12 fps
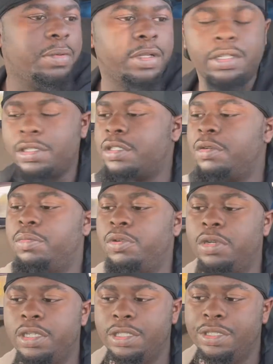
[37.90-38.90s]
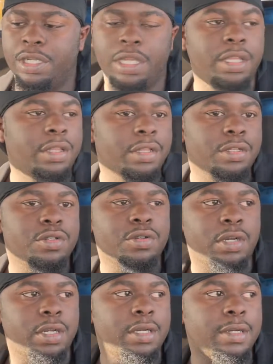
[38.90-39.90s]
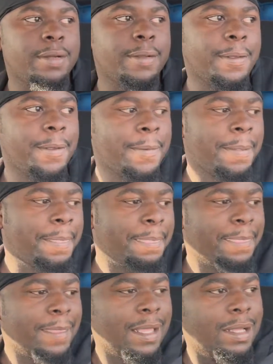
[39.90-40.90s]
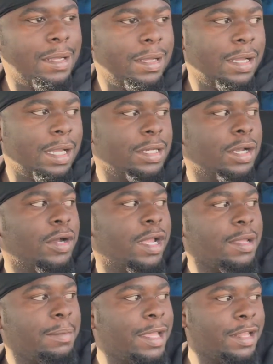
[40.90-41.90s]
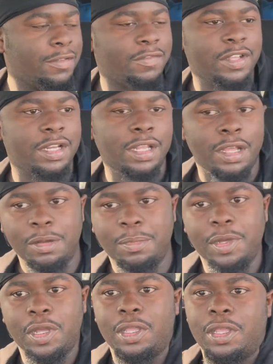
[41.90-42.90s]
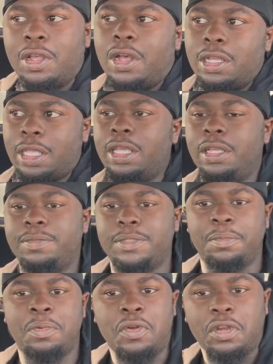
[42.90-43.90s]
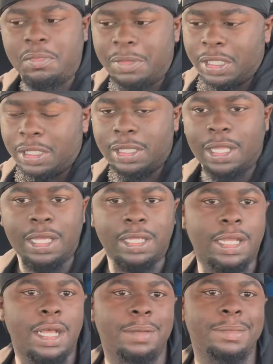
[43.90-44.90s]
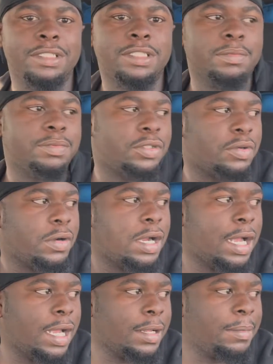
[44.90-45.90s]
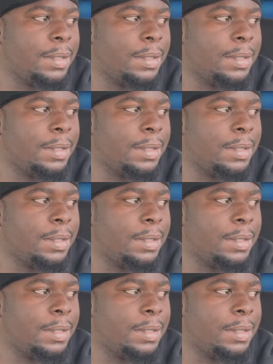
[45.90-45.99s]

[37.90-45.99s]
It is your boy JayTheTrucker. I know I ain't made a video, but y'all keep supporting me. Like, comment, subscribe.